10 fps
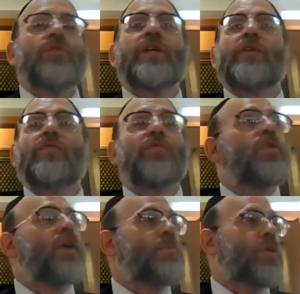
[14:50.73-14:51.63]
You need
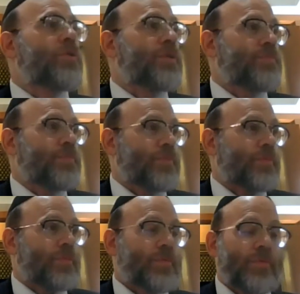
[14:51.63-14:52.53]
4 amot,
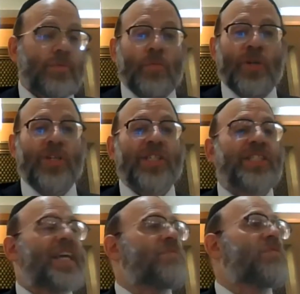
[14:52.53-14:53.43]
which
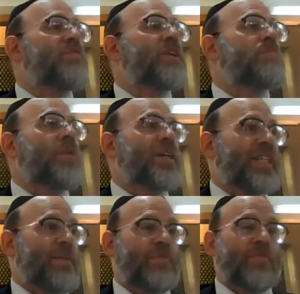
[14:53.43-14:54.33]
is 7 feet by
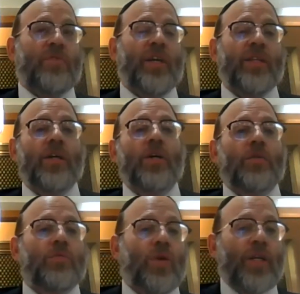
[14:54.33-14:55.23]
7 feet,
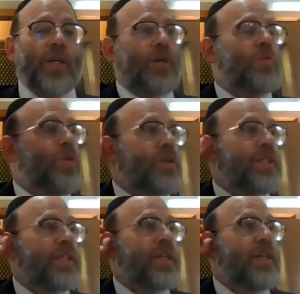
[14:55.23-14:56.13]
running
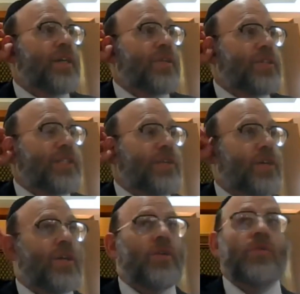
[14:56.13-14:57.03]
across the
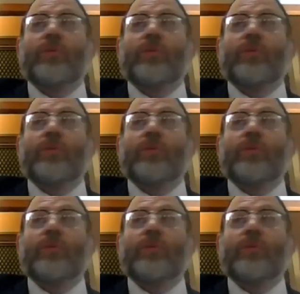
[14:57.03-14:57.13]
sukkah.